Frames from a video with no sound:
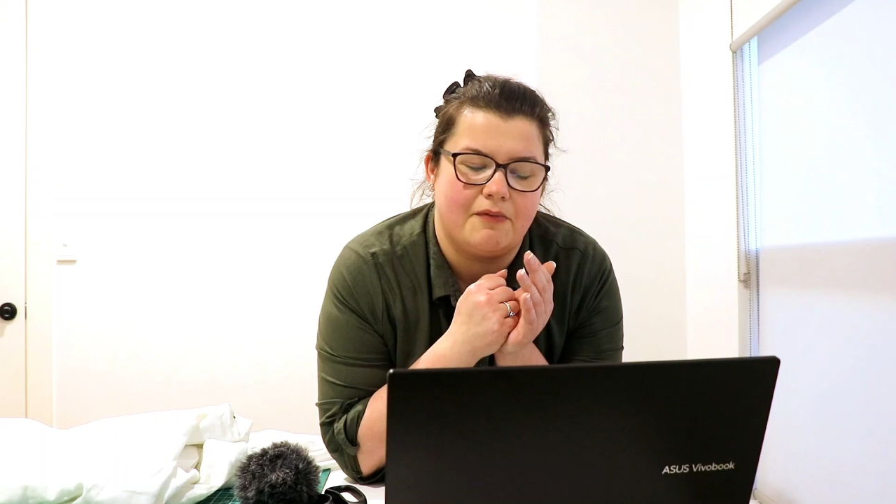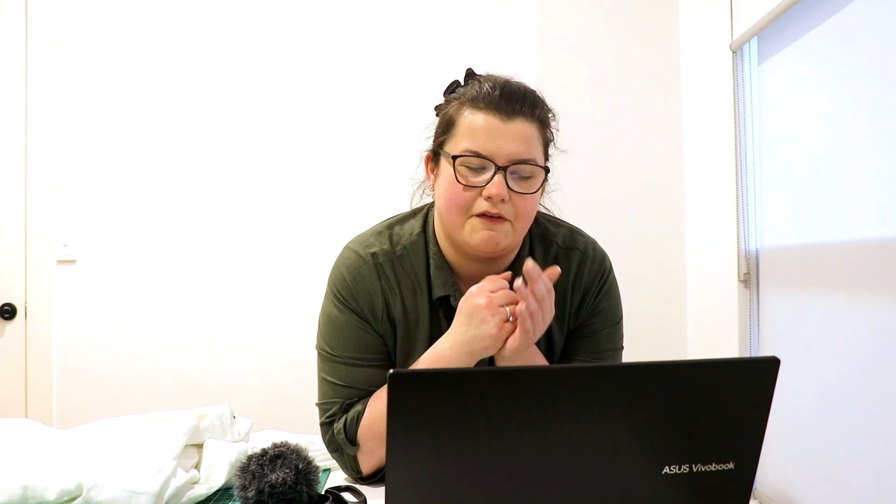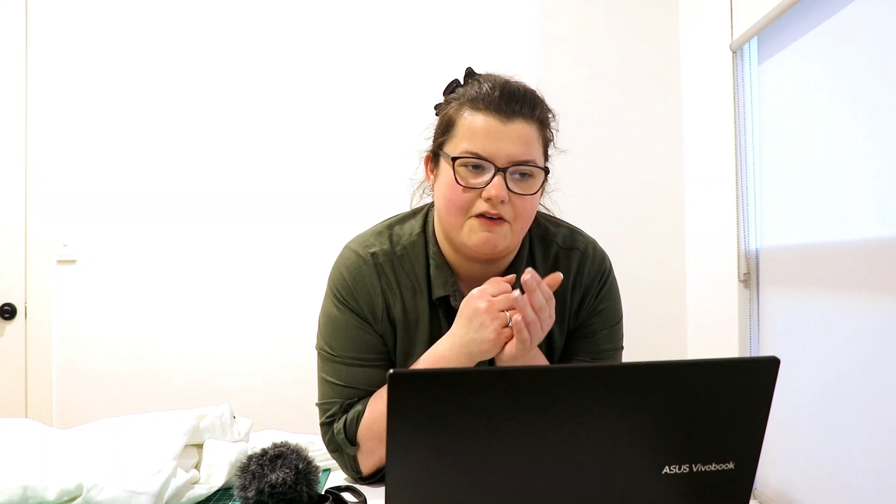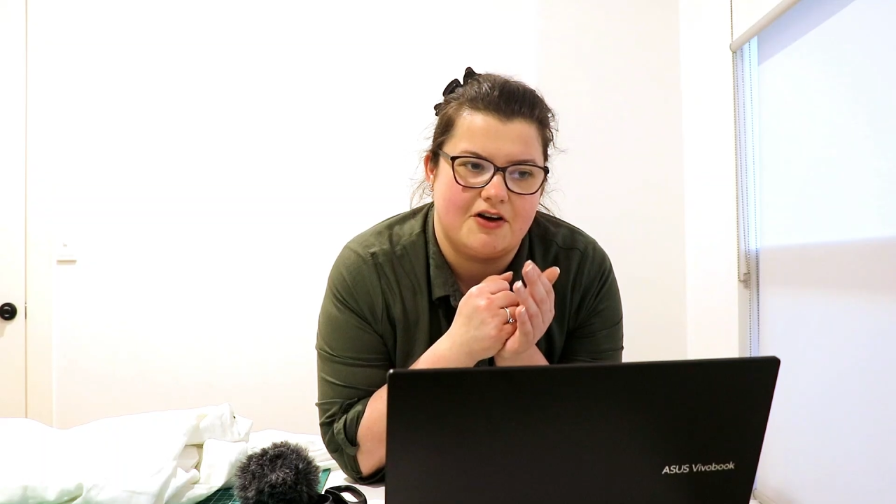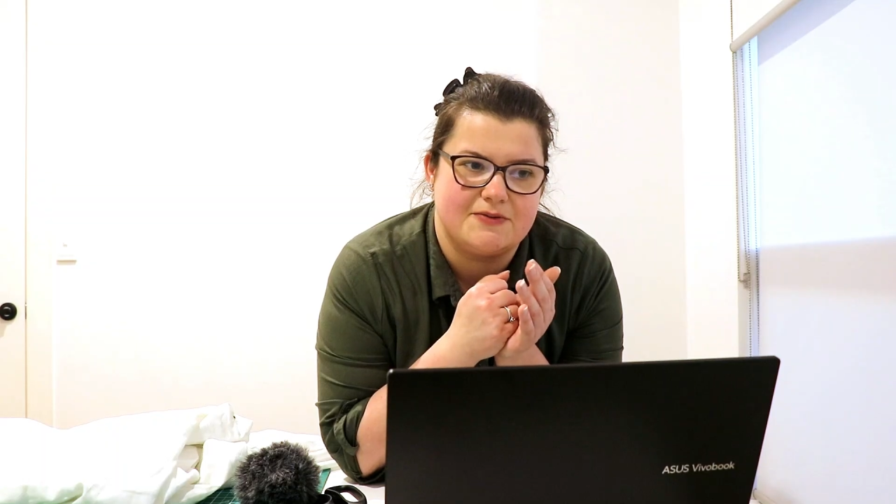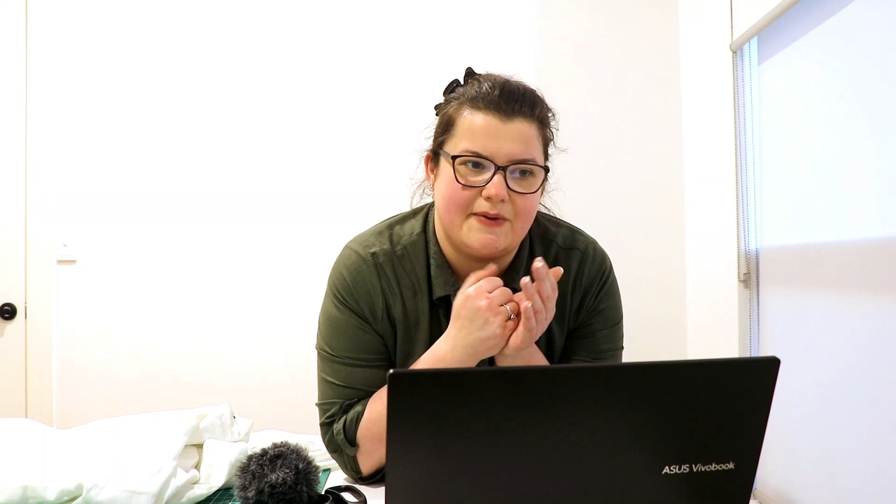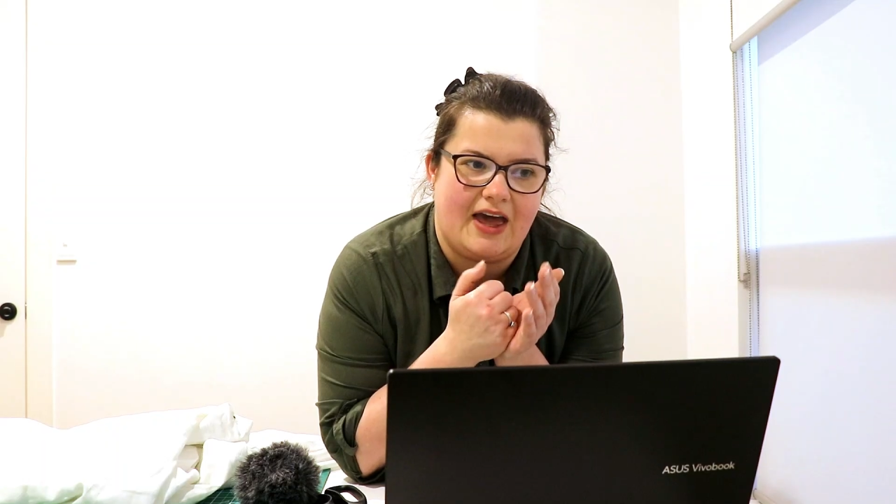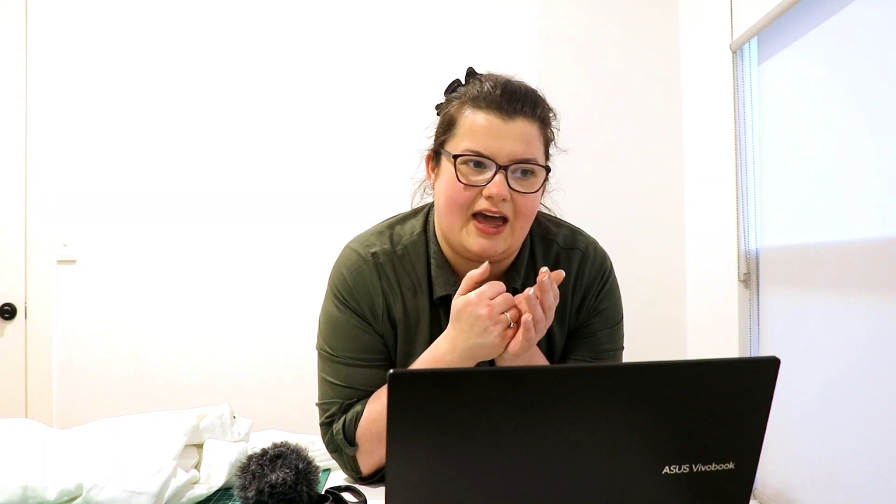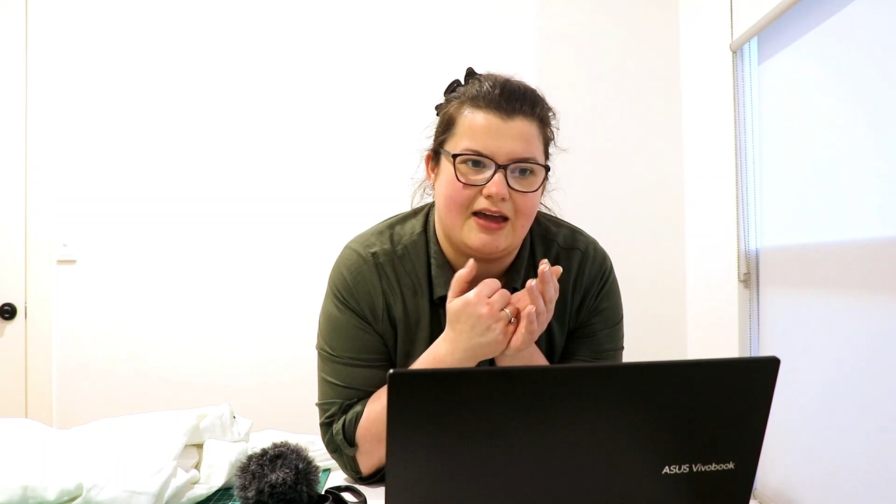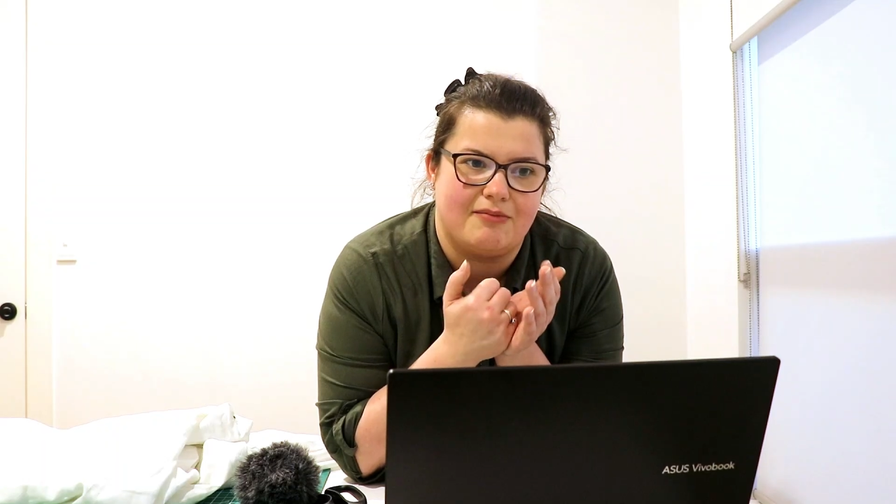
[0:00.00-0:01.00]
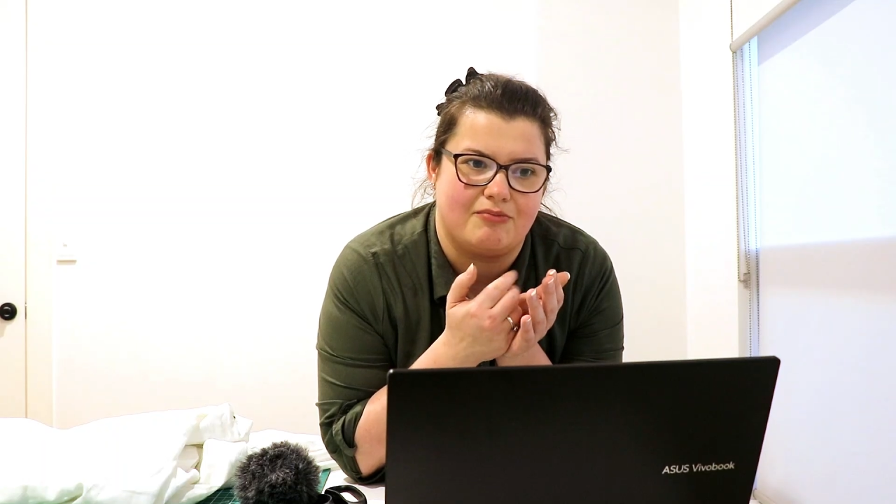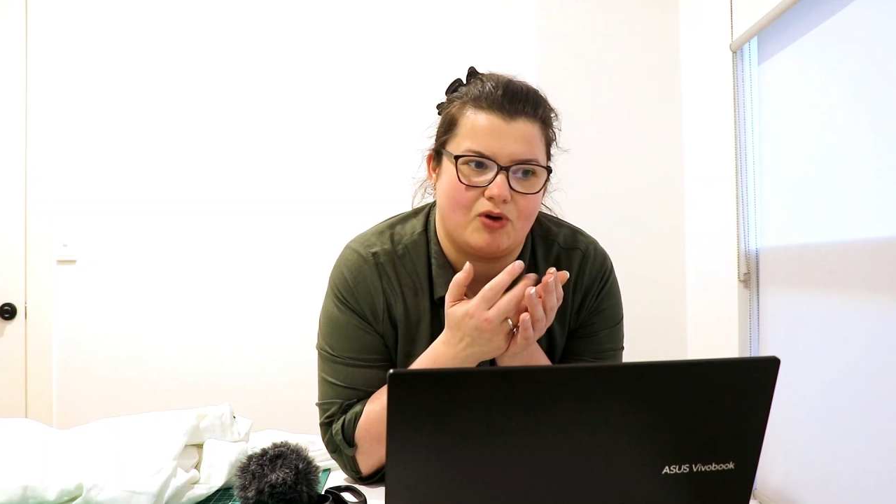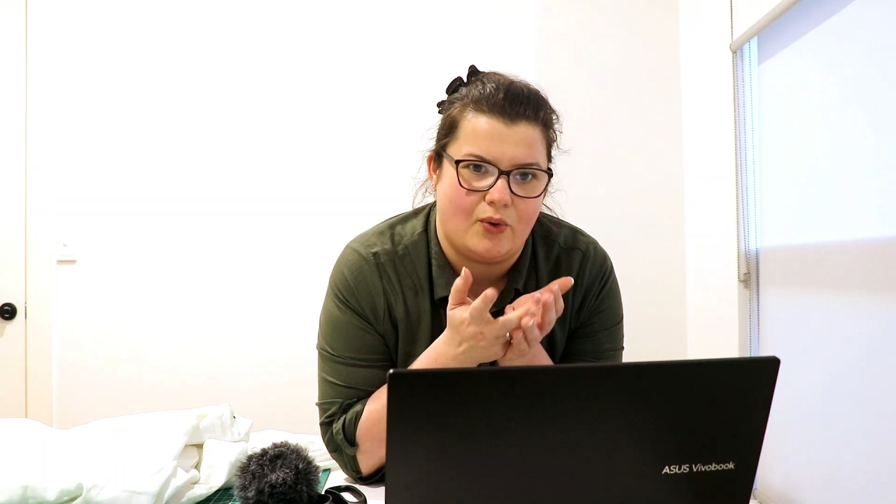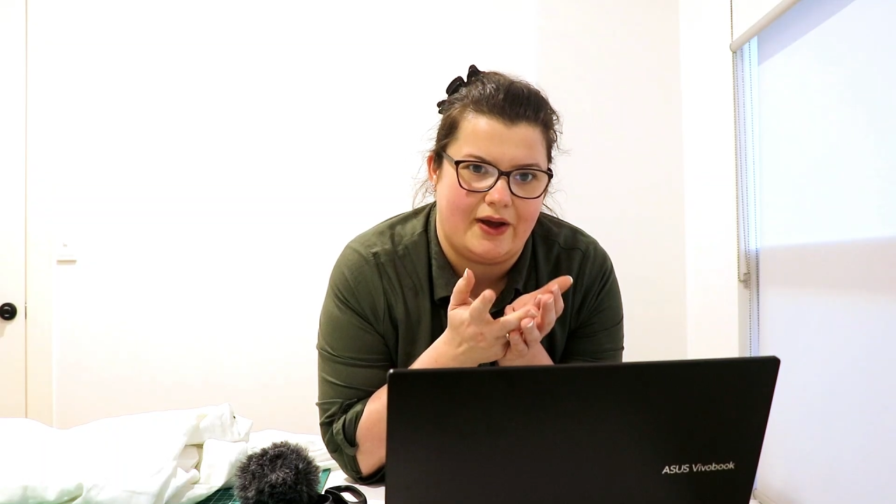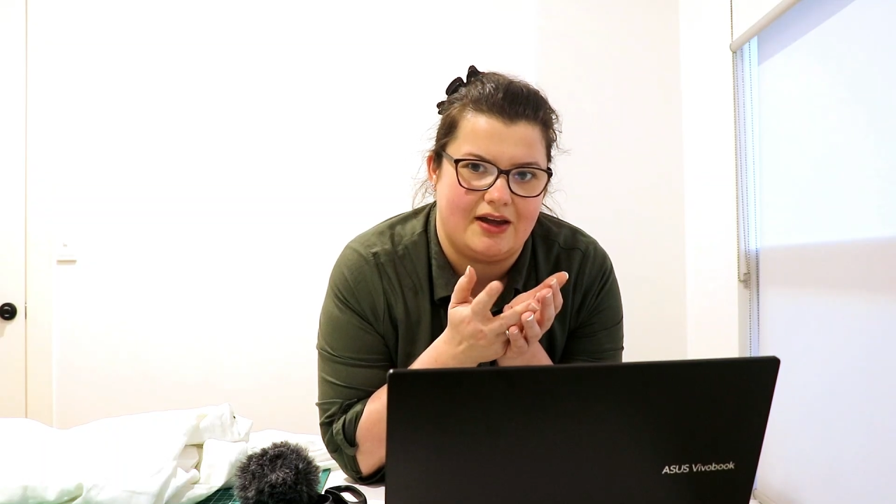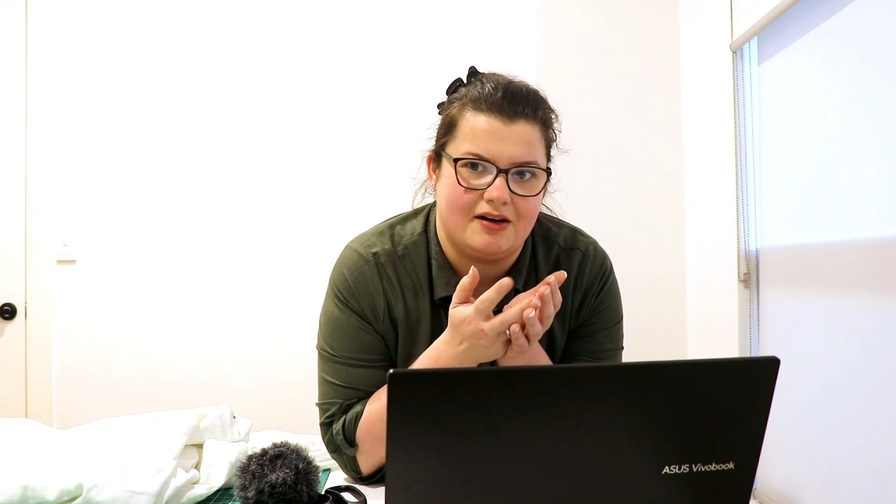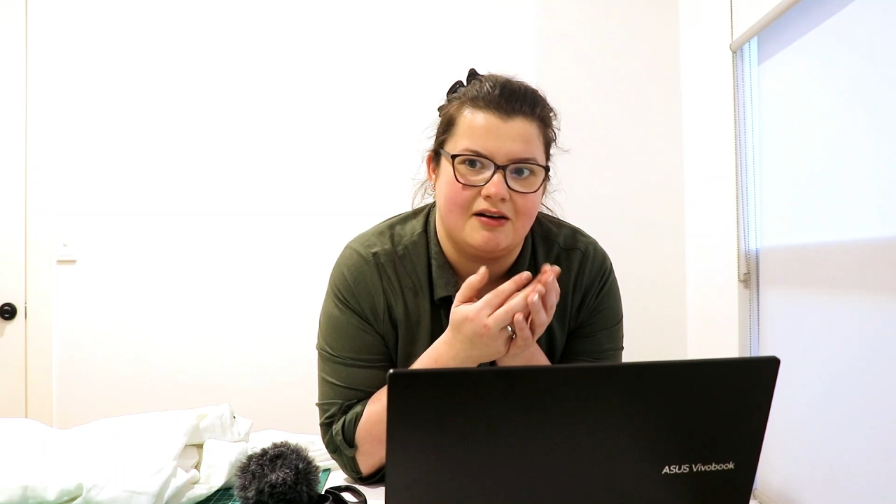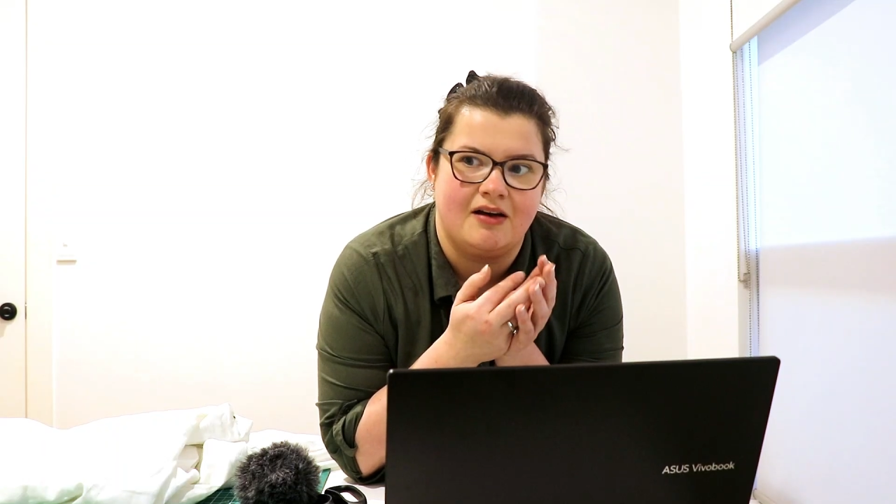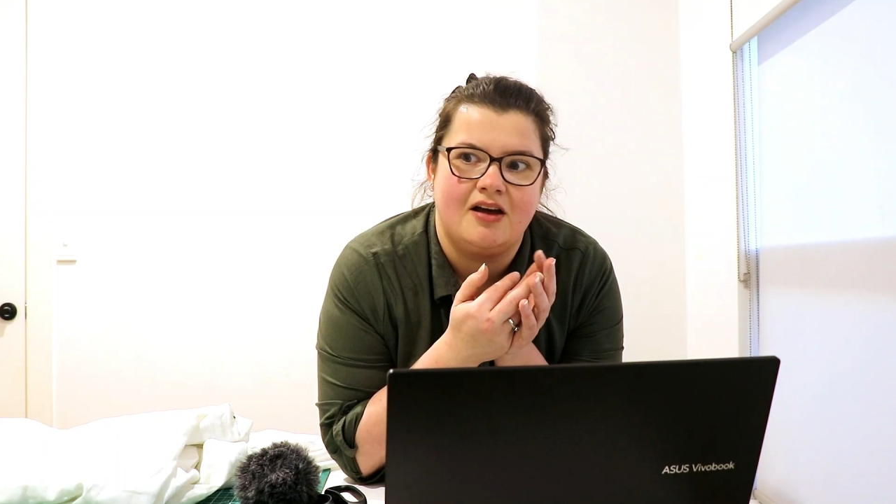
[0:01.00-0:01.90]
I became queen,